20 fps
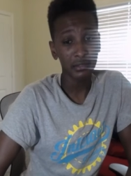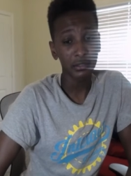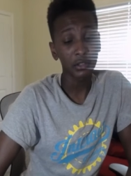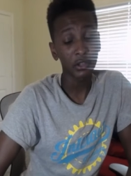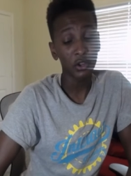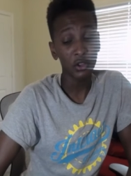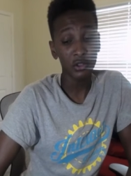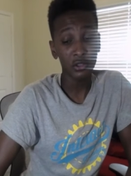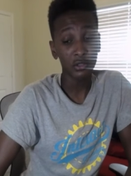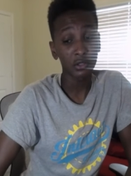The
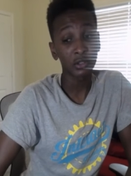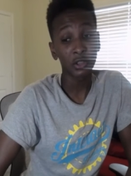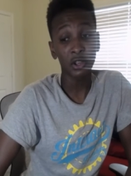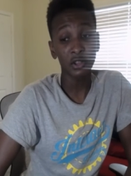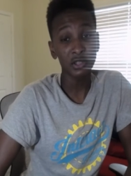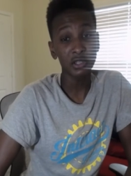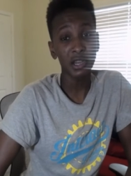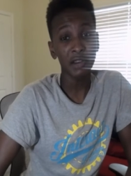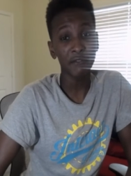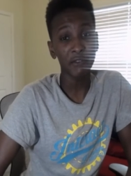Golden
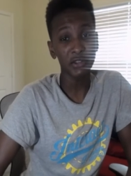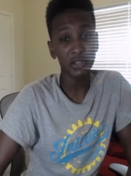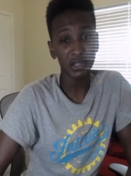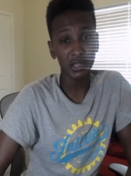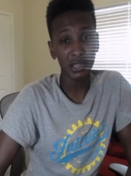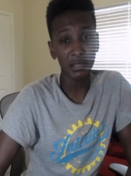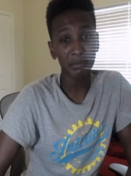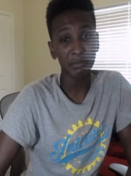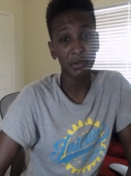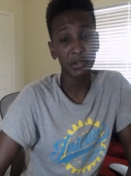State versus
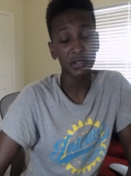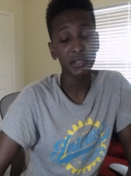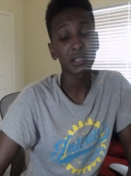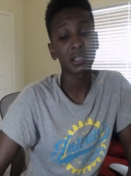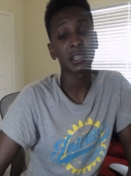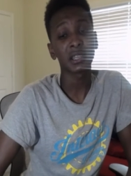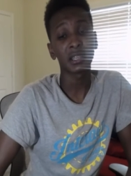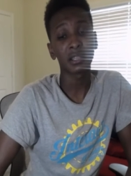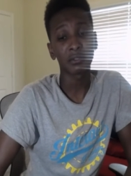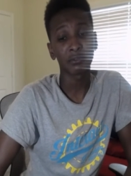Clippers
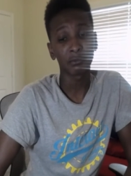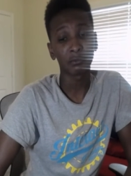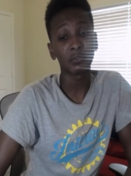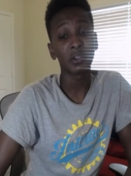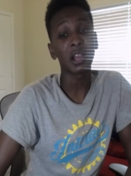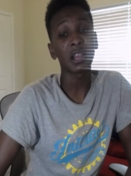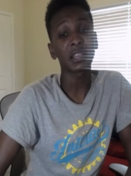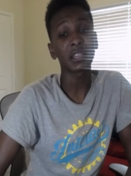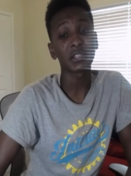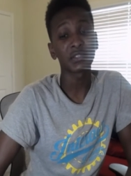and
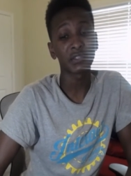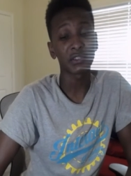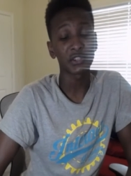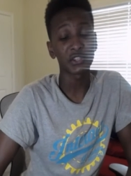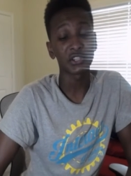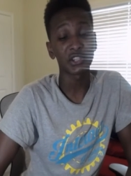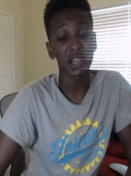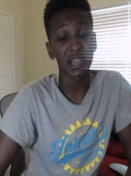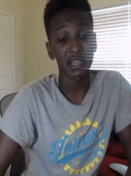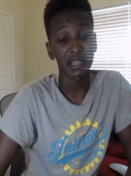Rockets versus
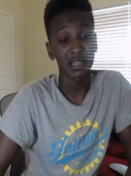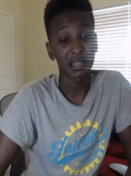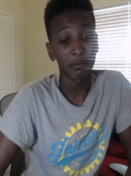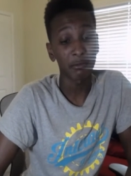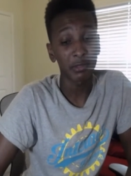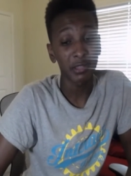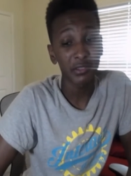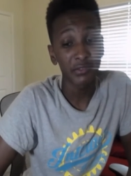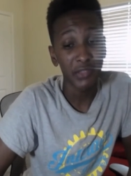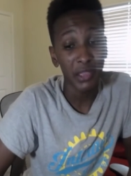Jazz. I
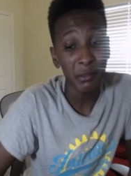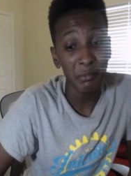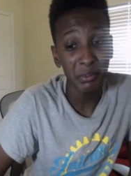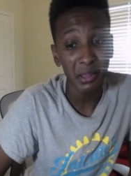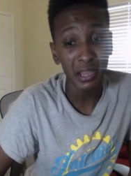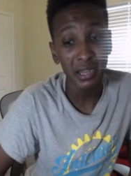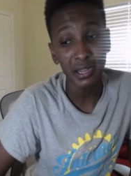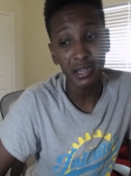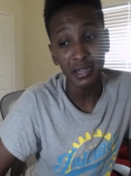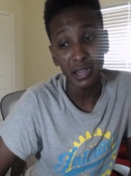believe they
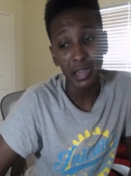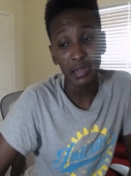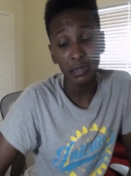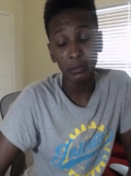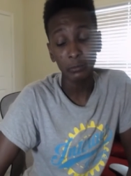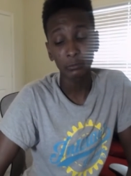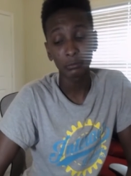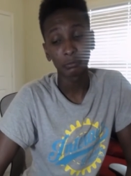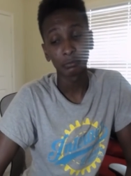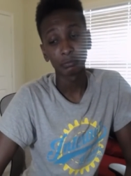play tonight,
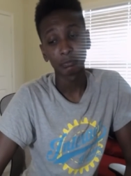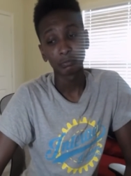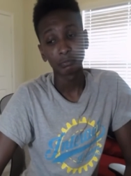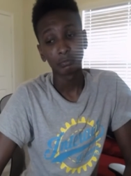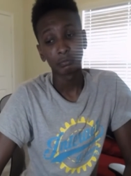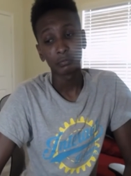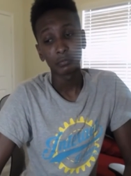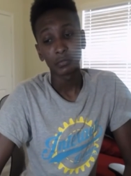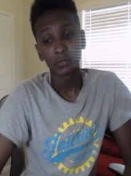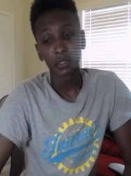
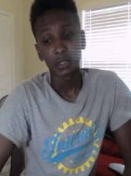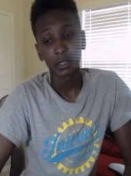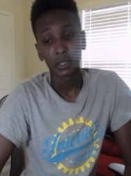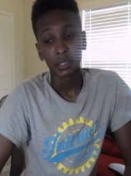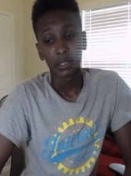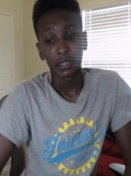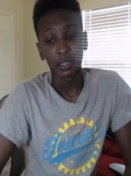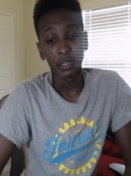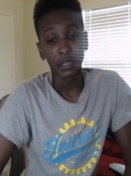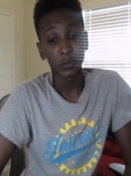
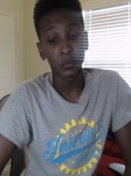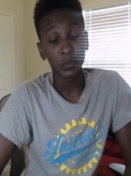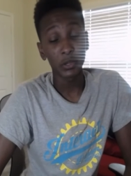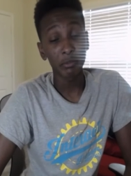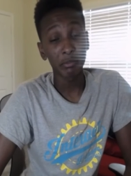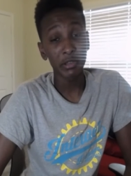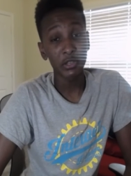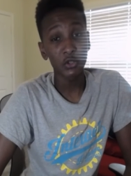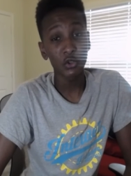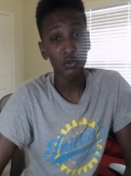and we
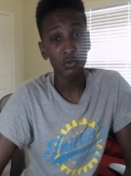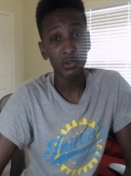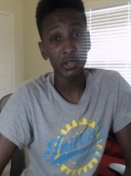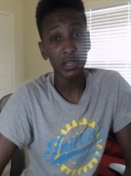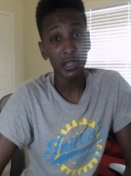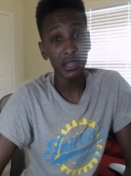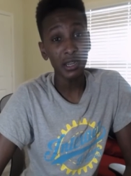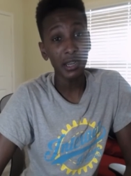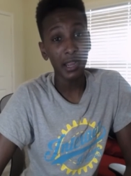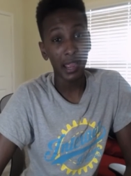be tuning
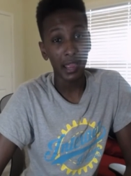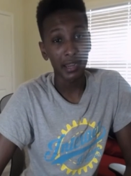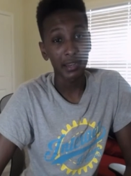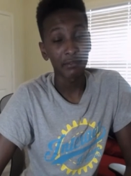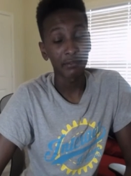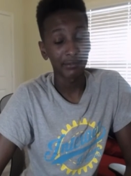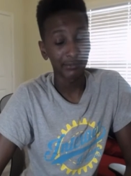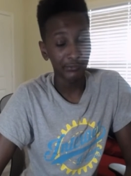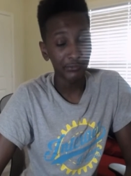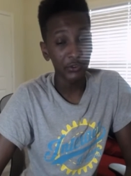into
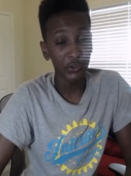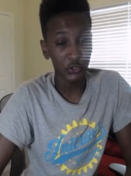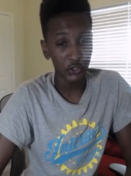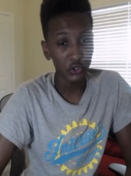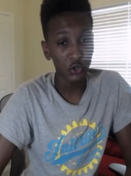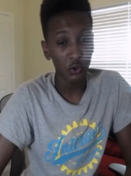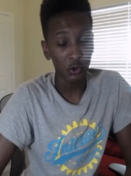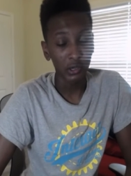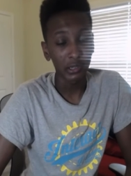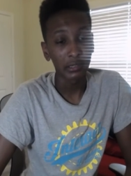that for
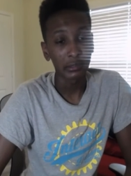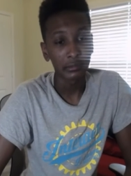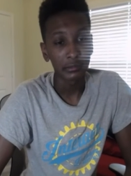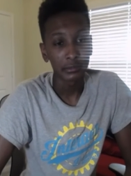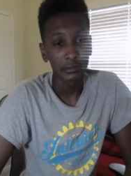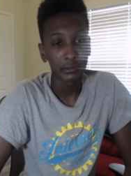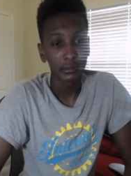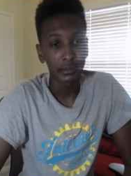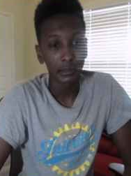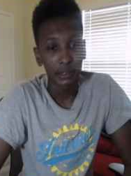sure.
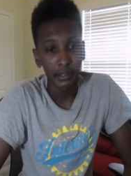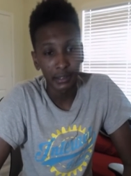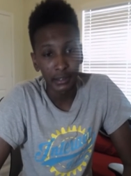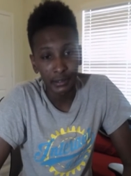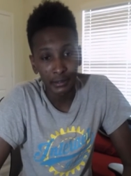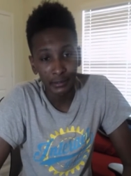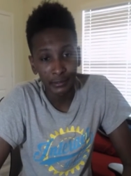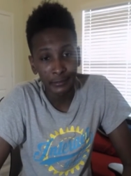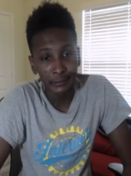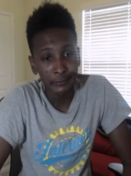And
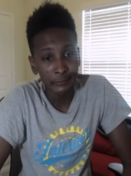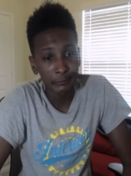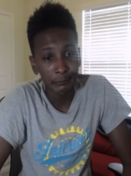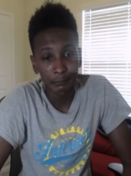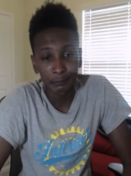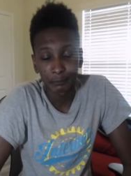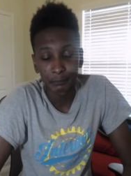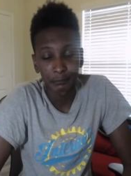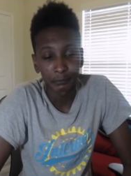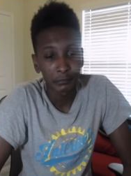um,
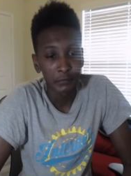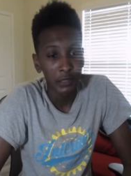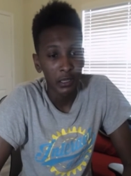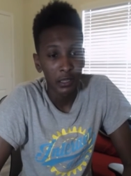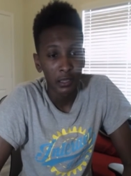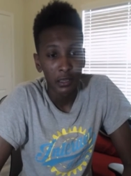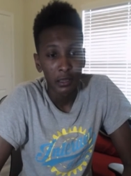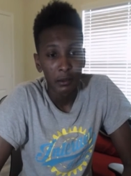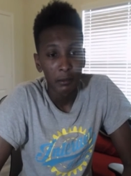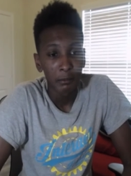
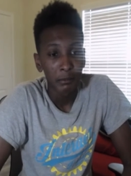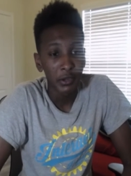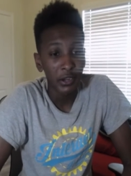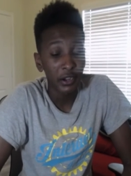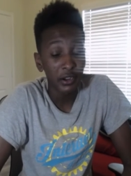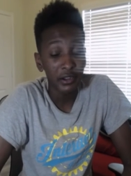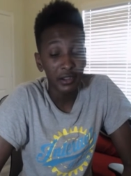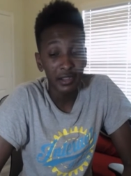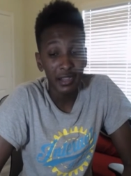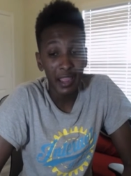
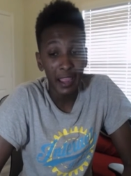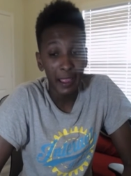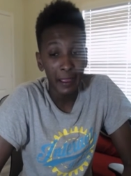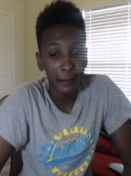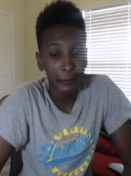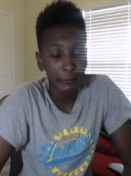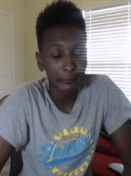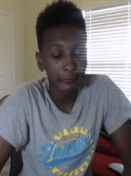better than that,